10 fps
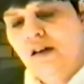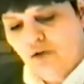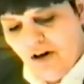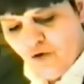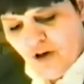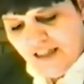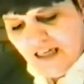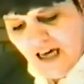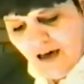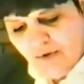Grave Creek
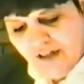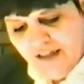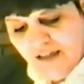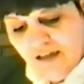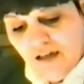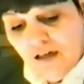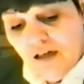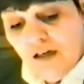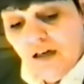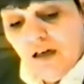tablet
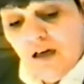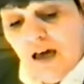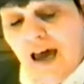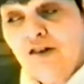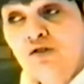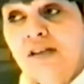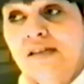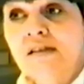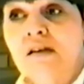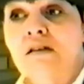actually
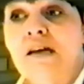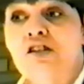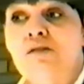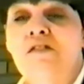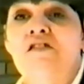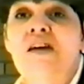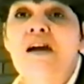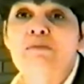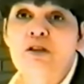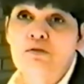is in the collection of a
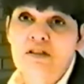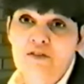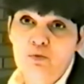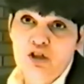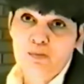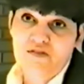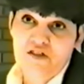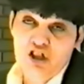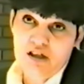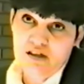family who live in Richmond,
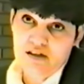Virginia.